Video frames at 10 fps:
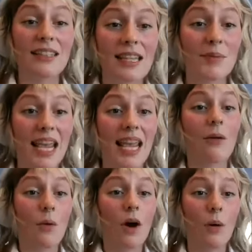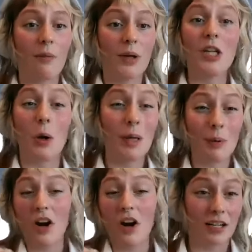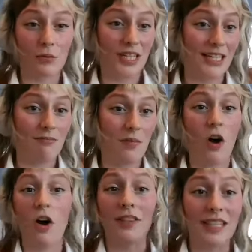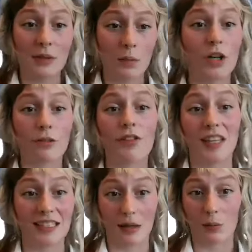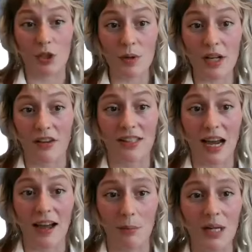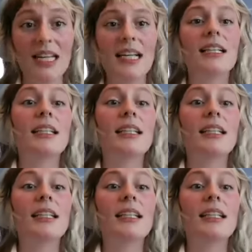that's them saying, okay, we know people aren't going to read all these wonderful things that we're doing all the time.